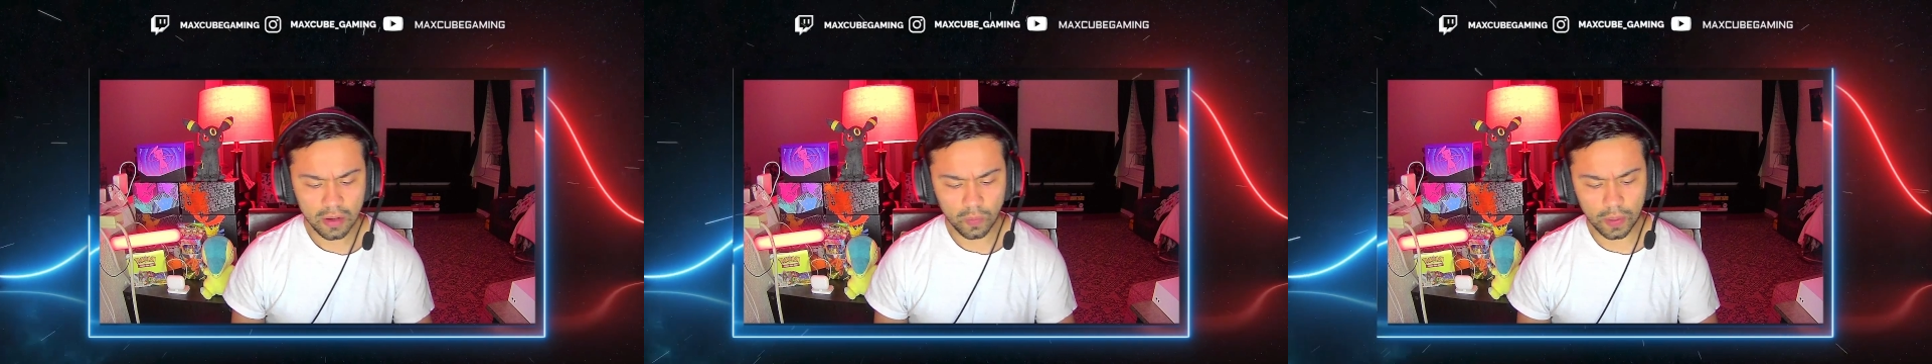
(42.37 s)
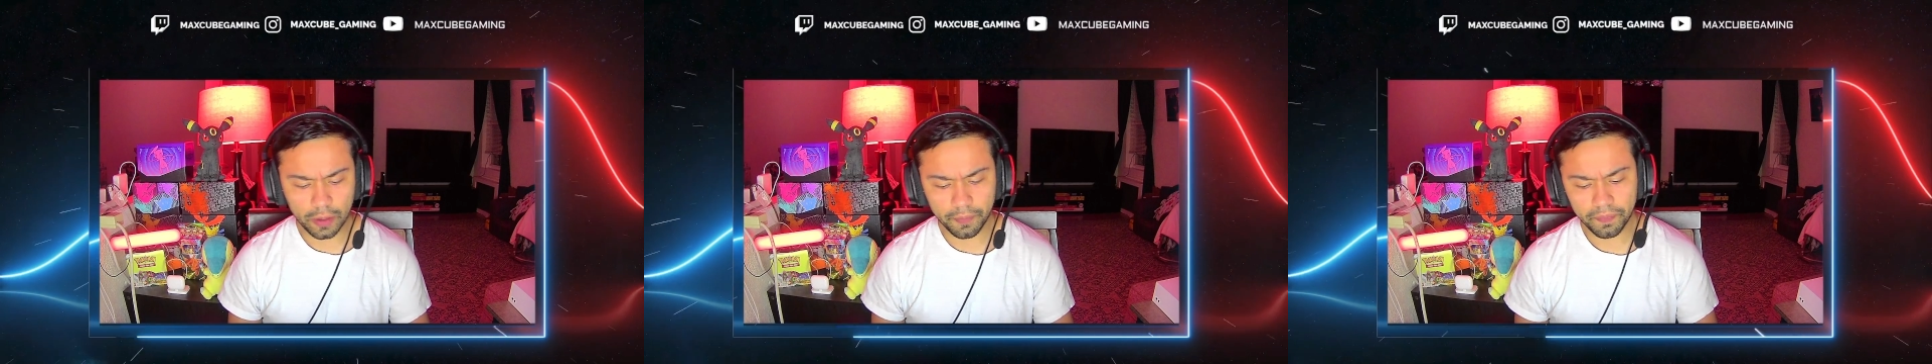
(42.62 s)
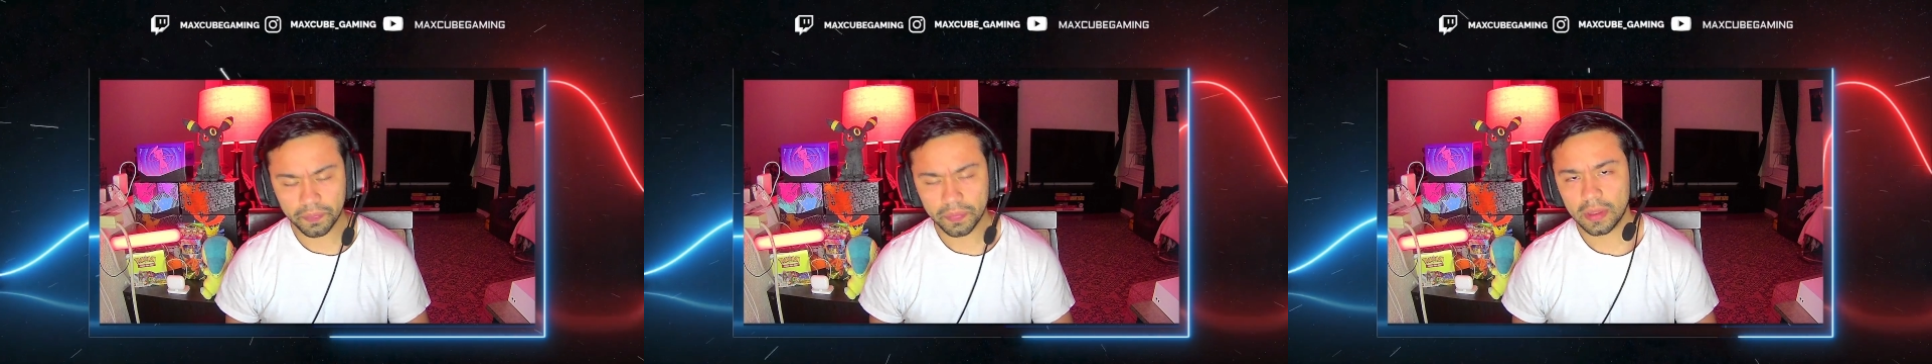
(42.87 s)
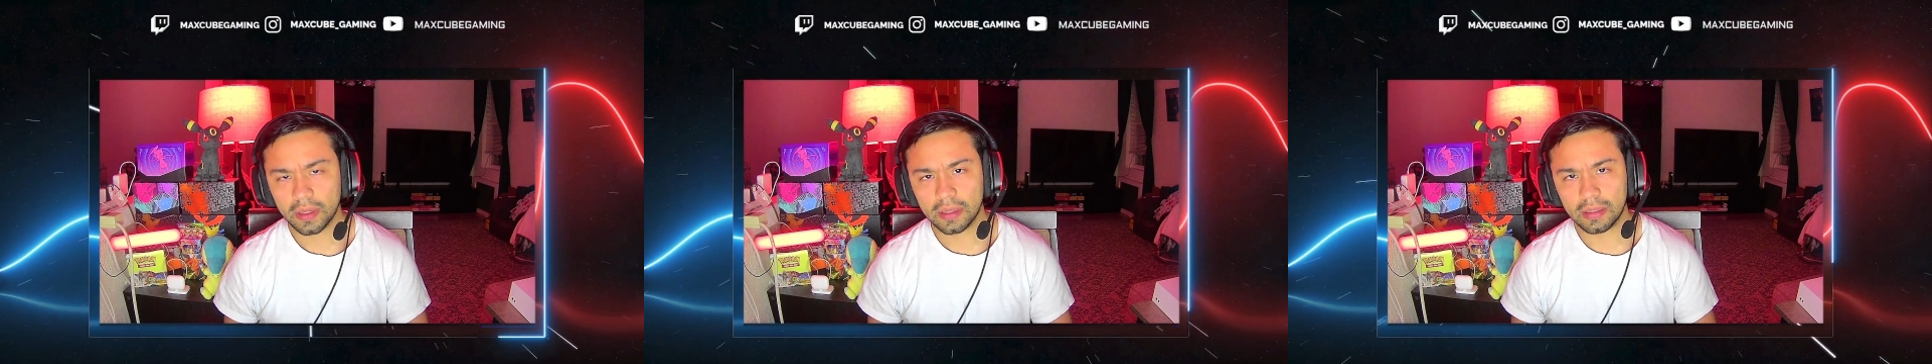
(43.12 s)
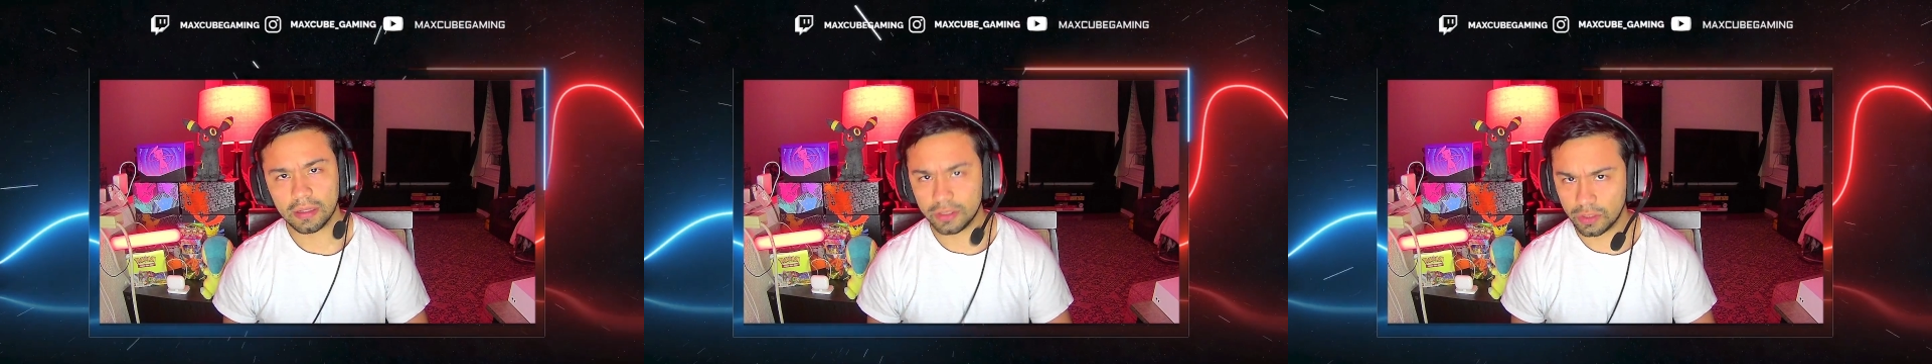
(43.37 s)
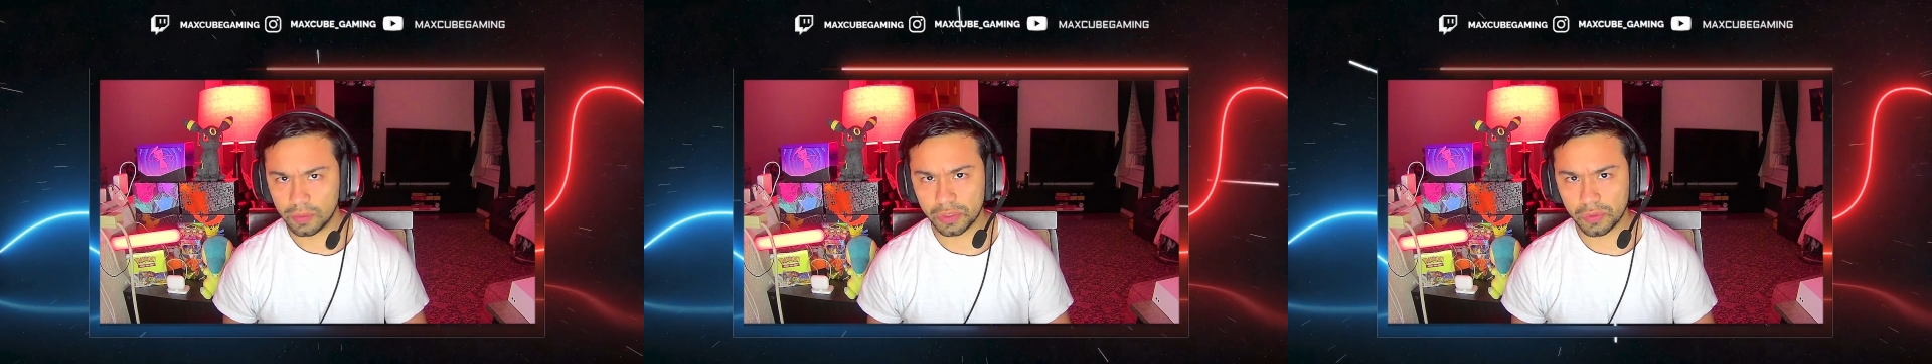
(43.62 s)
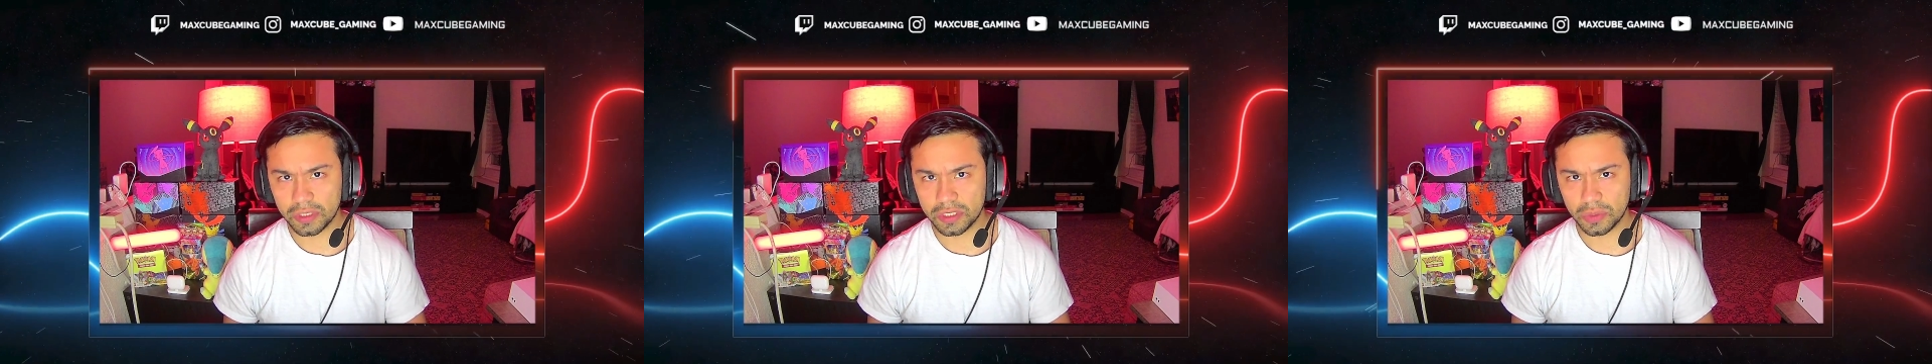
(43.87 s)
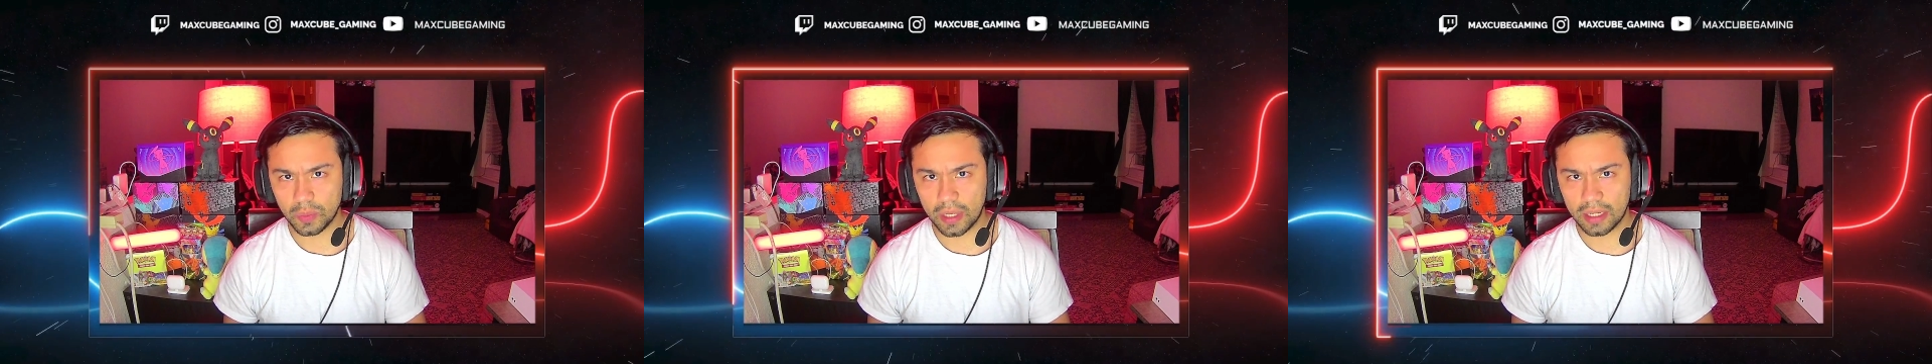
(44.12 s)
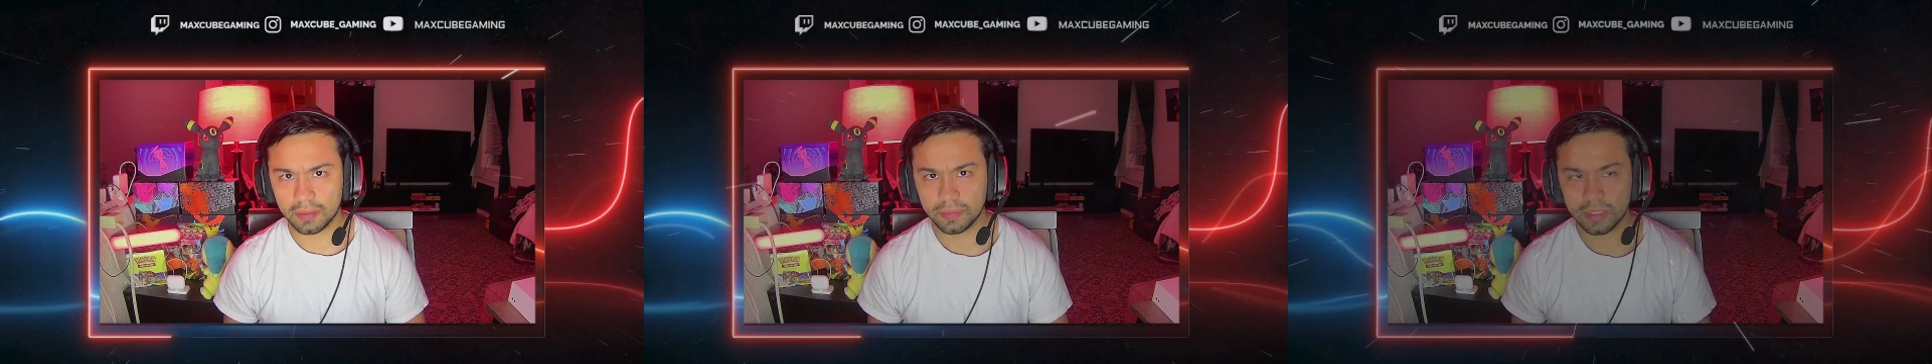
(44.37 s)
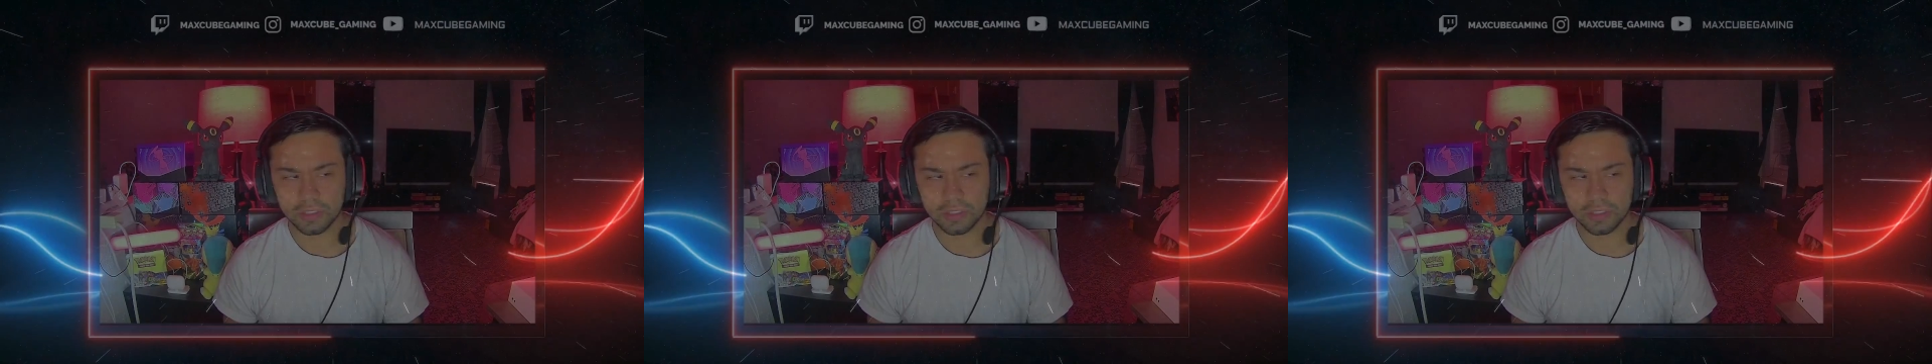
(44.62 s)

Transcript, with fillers: Well, there's so much reasons why. Let's